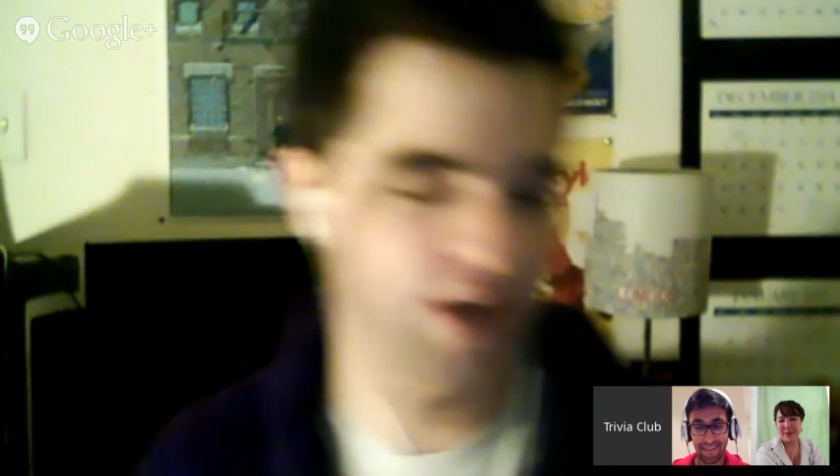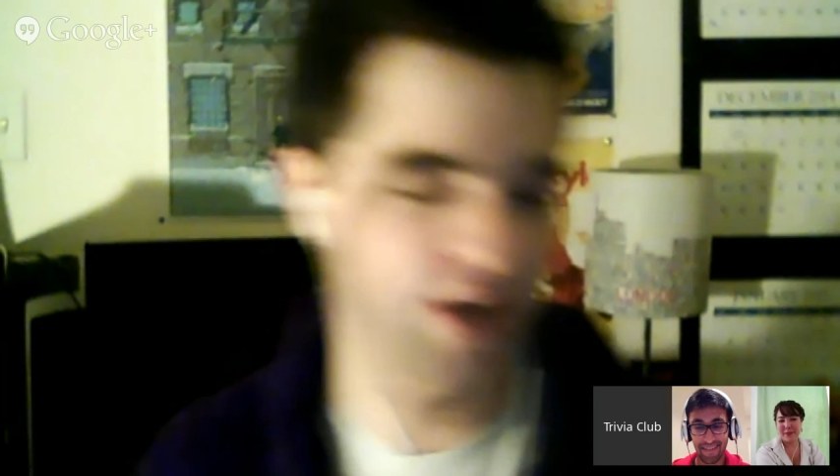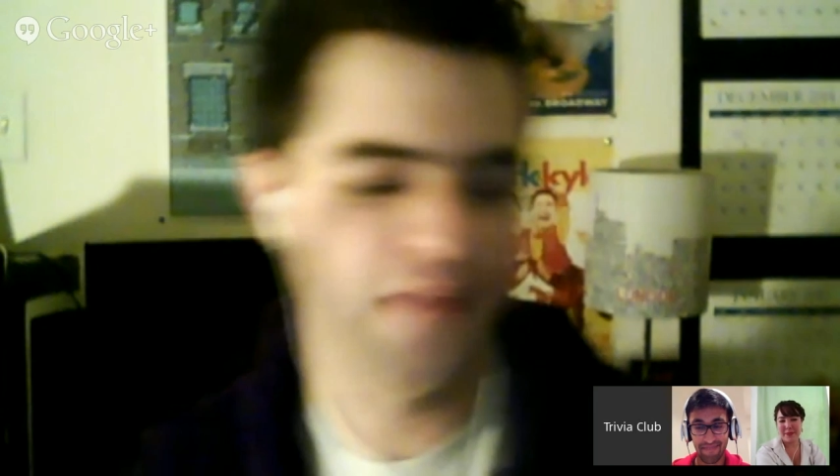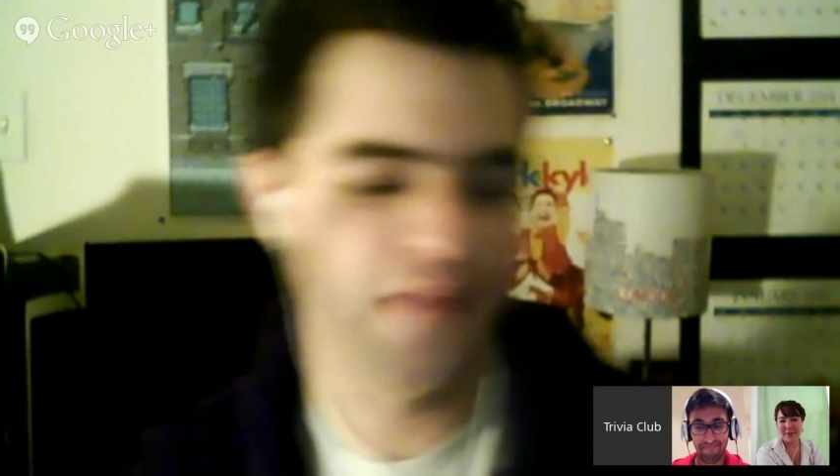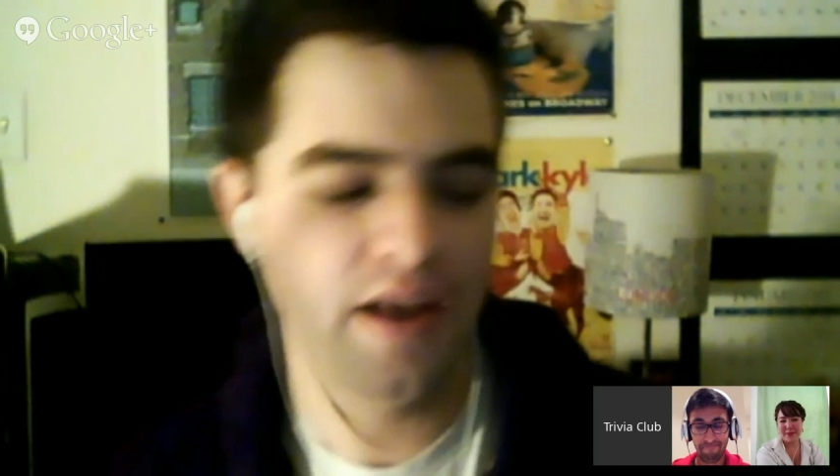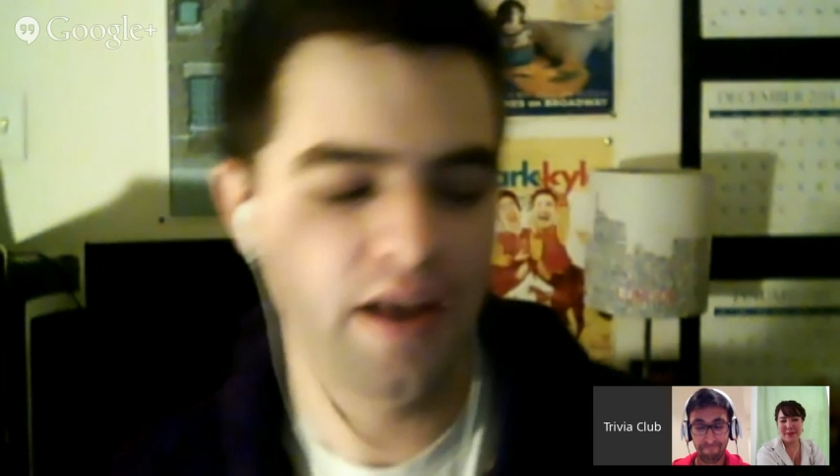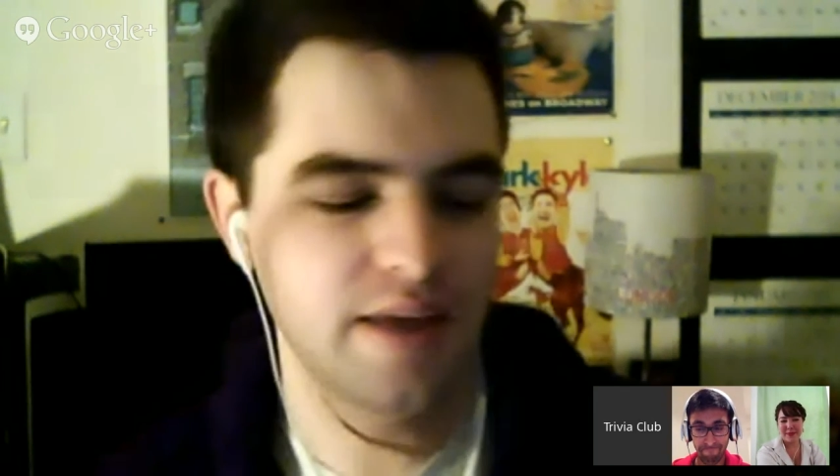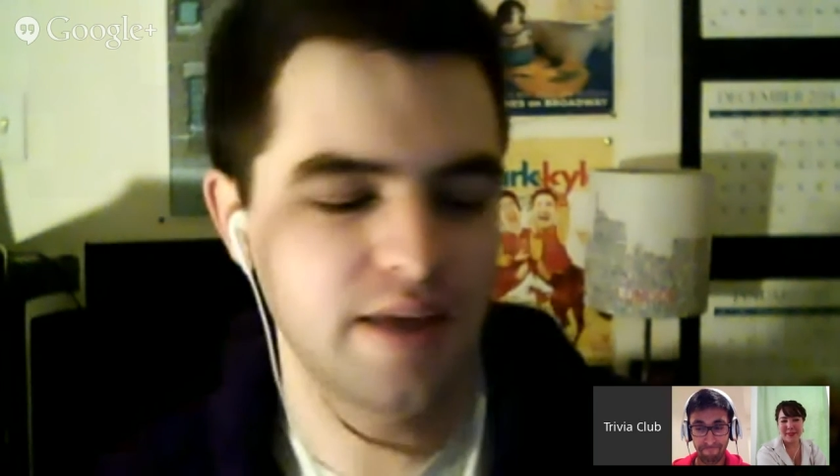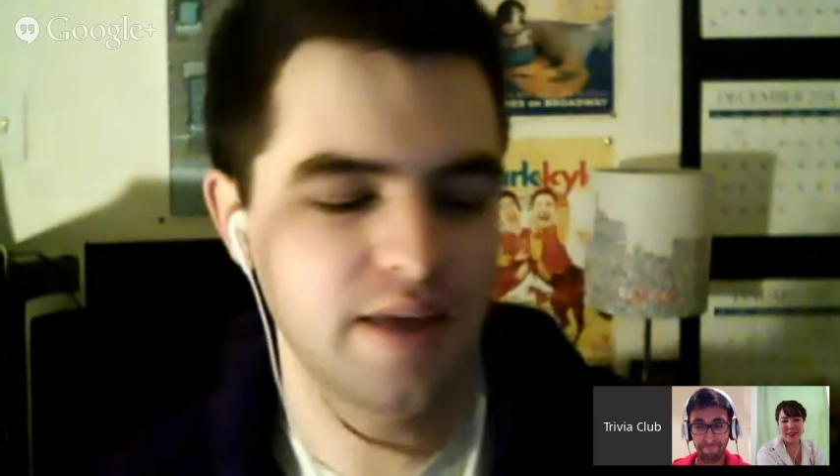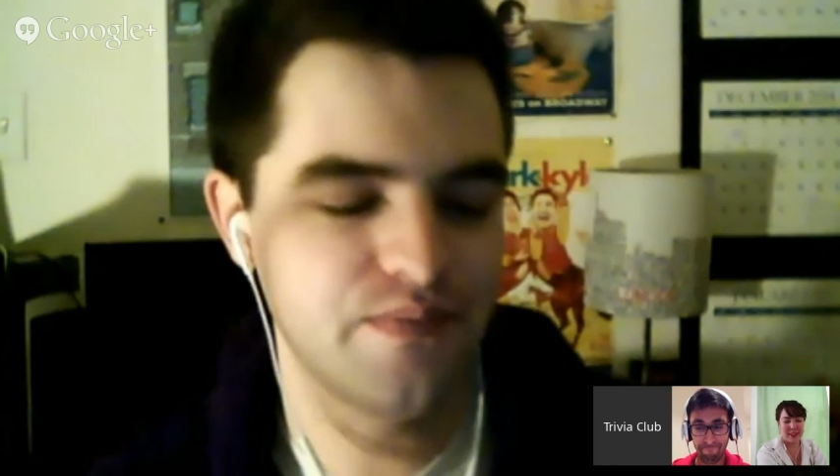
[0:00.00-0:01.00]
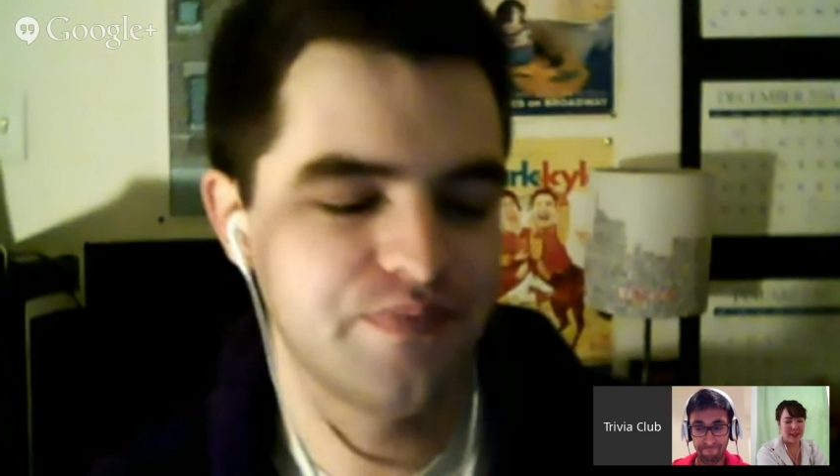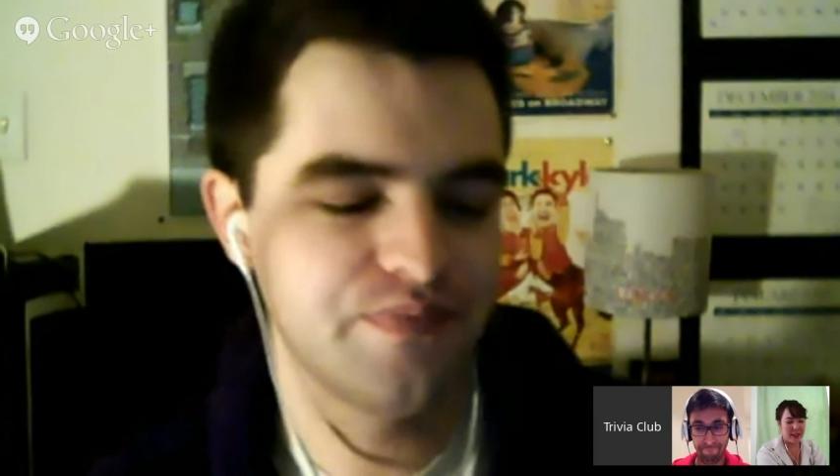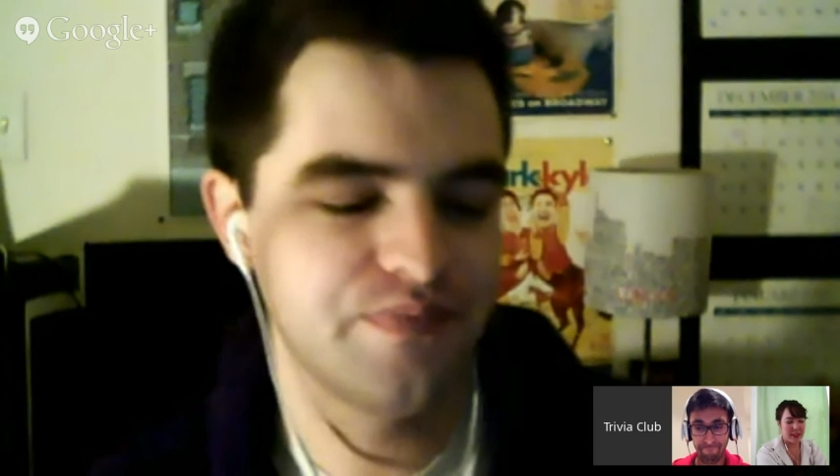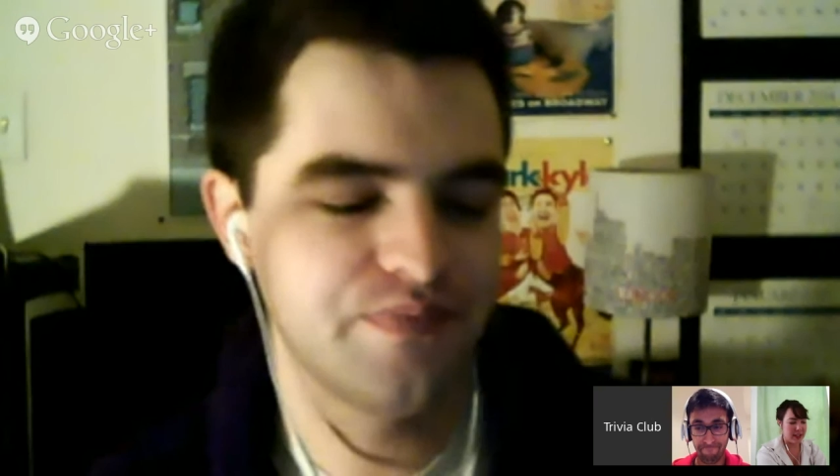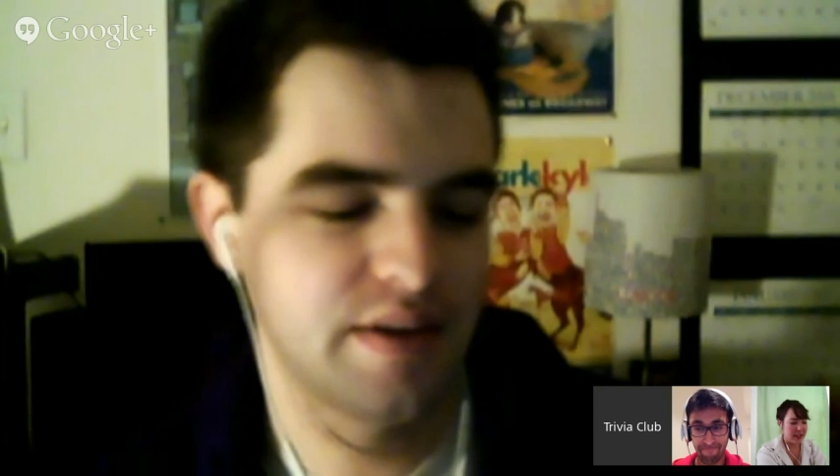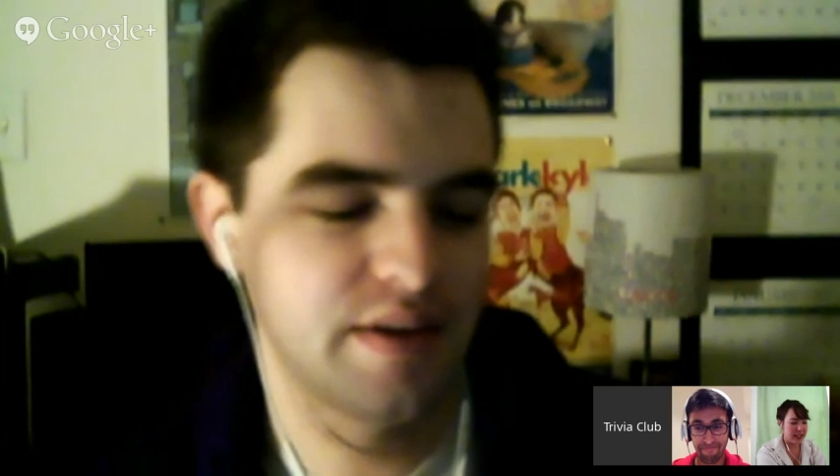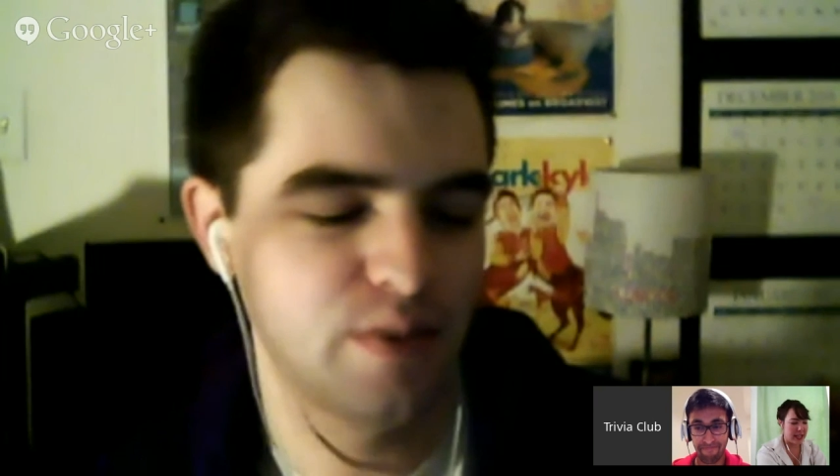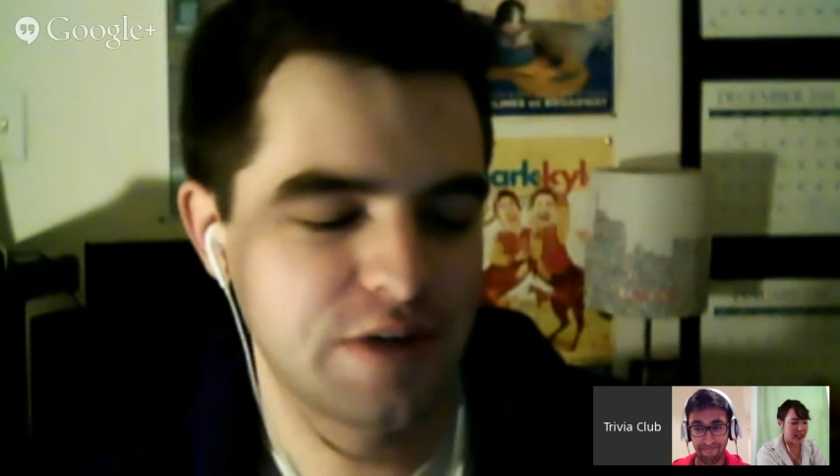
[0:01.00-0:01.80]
Leah, which of